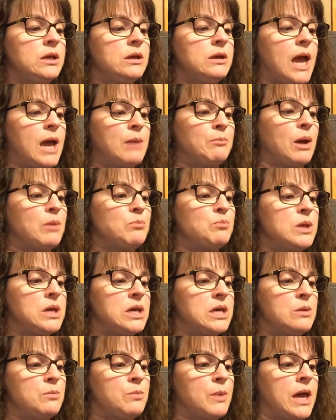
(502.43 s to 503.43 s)
and my
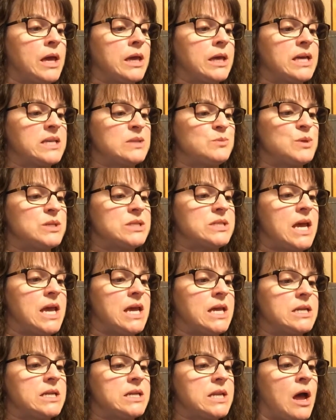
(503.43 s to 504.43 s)
piggy bank has been
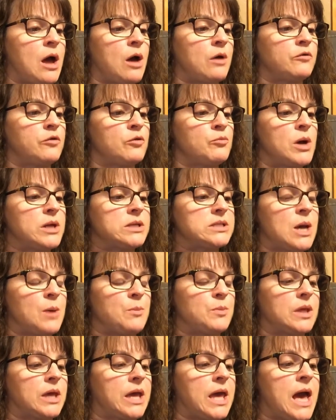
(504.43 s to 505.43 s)
taken down from on top
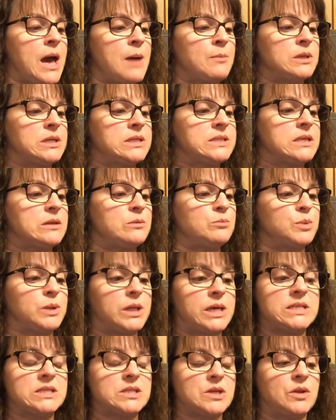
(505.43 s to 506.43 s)
of the cabinets and
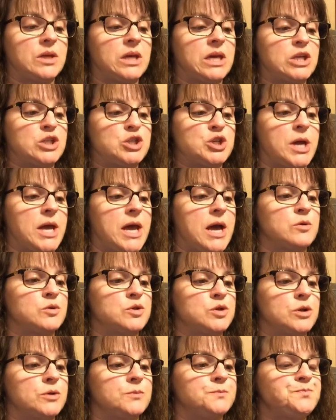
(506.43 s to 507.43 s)
placed on the kitchen
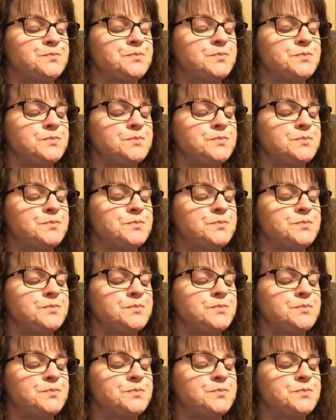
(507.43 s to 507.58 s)
counter.